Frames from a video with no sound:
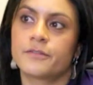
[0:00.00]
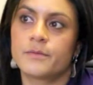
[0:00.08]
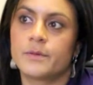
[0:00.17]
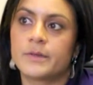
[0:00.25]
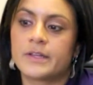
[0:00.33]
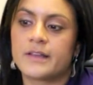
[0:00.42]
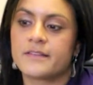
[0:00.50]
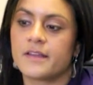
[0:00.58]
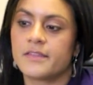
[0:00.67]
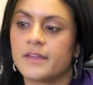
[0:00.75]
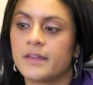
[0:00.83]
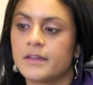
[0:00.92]
for me because
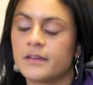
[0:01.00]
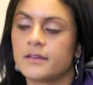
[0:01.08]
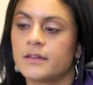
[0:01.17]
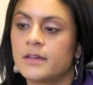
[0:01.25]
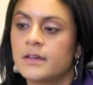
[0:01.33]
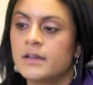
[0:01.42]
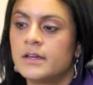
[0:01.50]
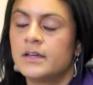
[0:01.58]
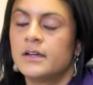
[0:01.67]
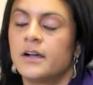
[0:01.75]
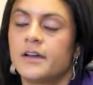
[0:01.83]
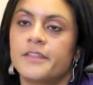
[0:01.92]
I think
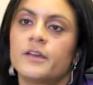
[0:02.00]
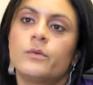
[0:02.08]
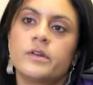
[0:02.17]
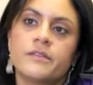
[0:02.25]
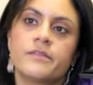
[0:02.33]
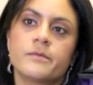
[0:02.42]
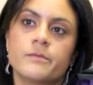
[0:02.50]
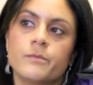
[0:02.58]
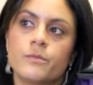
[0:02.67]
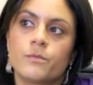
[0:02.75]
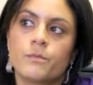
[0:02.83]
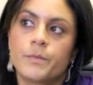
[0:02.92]
one of the
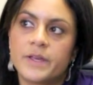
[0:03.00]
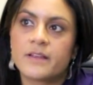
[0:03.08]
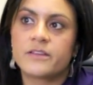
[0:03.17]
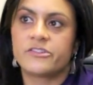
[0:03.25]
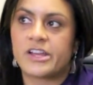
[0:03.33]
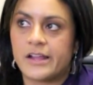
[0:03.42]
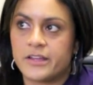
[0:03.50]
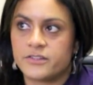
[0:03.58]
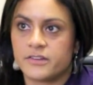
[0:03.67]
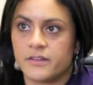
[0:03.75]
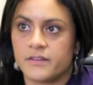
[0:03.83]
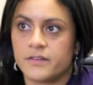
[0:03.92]
biggest
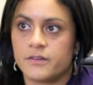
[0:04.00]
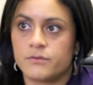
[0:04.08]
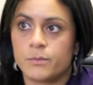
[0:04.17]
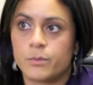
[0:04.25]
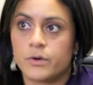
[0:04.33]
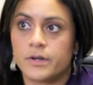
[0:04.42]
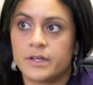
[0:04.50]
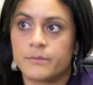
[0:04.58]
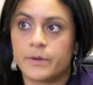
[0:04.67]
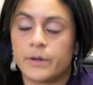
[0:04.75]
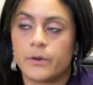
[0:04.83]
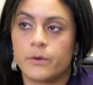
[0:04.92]
challenges in reporting
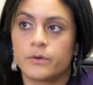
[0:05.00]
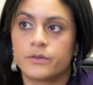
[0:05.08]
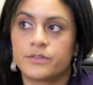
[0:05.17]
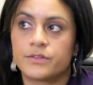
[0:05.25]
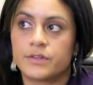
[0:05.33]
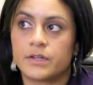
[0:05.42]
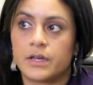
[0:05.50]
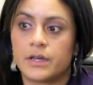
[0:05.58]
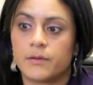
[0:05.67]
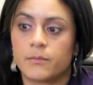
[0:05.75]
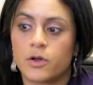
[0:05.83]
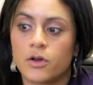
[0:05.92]
about
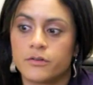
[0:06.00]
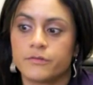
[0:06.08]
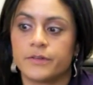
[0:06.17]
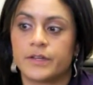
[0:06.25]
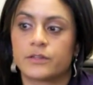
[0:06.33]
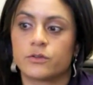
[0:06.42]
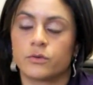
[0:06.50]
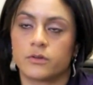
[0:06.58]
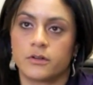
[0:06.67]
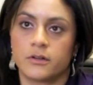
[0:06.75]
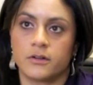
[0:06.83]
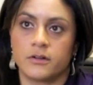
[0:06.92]
conflict
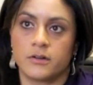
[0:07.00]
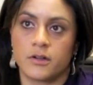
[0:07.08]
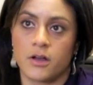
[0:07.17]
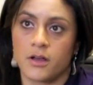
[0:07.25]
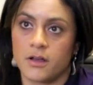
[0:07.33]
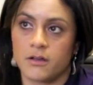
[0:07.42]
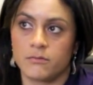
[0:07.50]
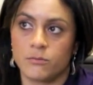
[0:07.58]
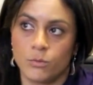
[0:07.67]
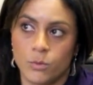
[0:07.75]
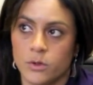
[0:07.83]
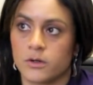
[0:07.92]
or
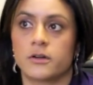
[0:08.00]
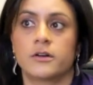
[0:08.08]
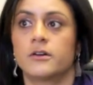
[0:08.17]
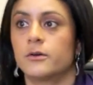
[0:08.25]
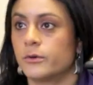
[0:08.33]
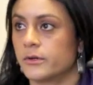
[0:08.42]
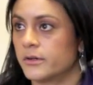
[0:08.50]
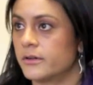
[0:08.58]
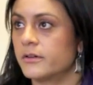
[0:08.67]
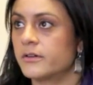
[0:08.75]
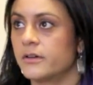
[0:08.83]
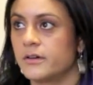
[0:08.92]
war or
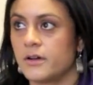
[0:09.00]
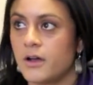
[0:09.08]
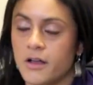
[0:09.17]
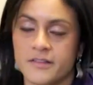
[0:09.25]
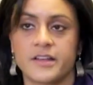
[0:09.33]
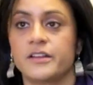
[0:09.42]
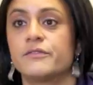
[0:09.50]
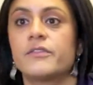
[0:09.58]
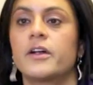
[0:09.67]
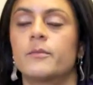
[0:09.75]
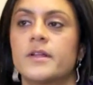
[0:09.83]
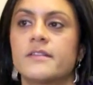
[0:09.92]
hostile
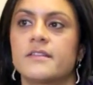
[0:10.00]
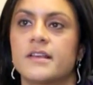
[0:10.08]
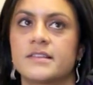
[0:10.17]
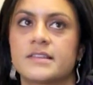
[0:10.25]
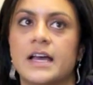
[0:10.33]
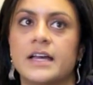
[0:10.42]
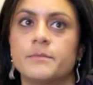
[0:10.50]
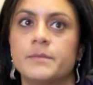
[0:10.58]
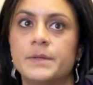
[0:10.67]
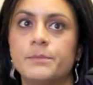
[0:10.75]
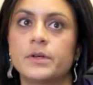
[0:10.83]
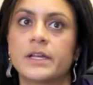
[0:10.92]
environments is that
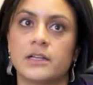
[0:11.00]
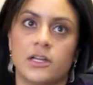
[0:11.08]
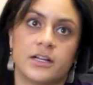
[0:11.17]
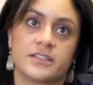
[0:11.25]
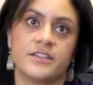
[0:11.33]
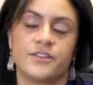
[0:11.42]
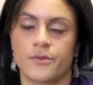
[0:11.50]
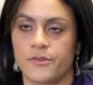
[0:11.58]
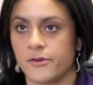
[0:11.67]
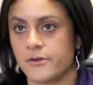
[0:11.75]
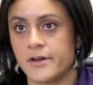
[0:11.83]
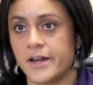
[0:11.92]
people get locked into a
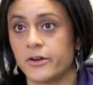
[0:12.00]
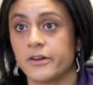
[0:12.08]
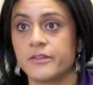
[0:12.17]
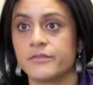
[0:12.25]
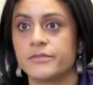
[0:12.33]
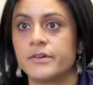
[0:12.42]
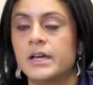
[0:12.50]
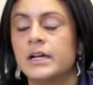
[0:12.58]
certain narrative.